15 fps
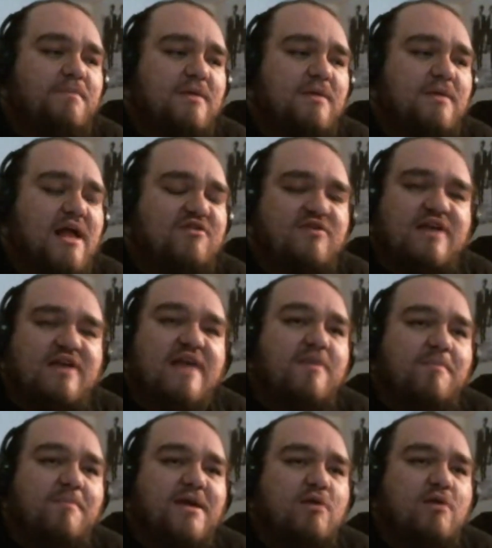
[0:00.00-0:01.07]
I just had
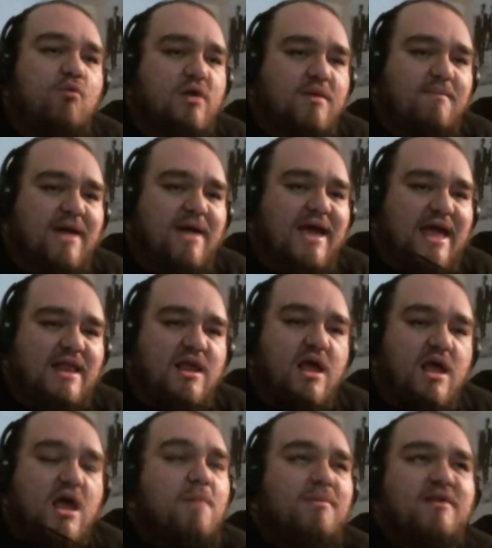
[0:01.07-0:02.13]
the big word in my head,
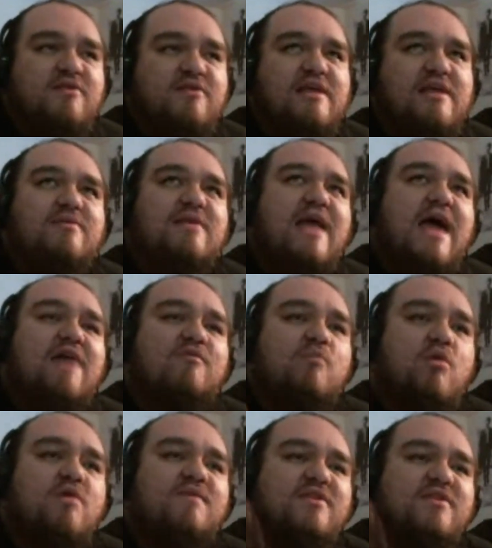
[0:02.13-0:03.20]
but it seems to have
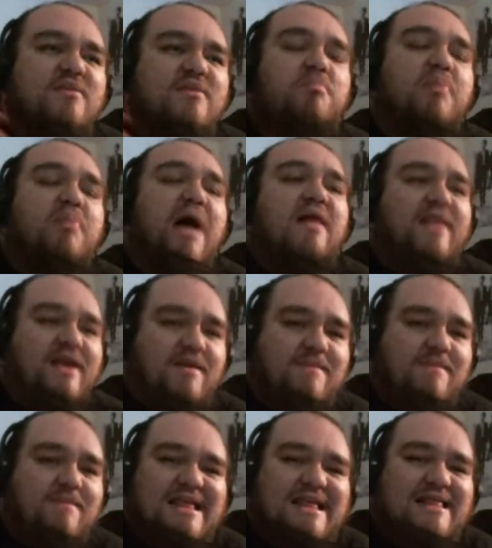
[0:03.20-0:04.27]
more of a symbolic
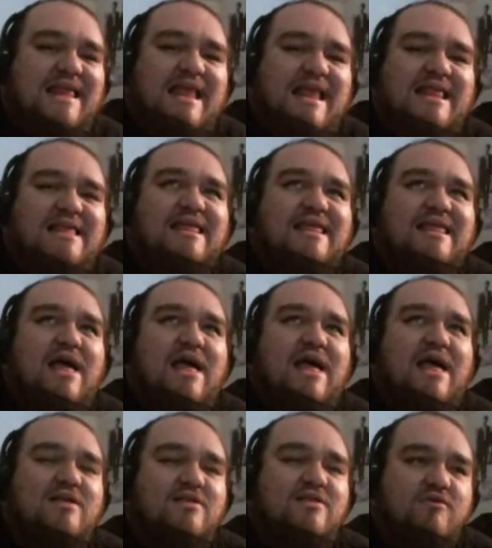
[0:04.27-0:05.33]
meaning than anything else.
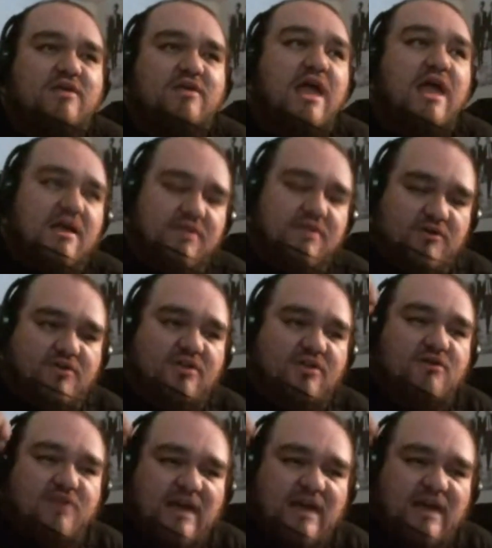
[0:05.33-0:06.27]
There's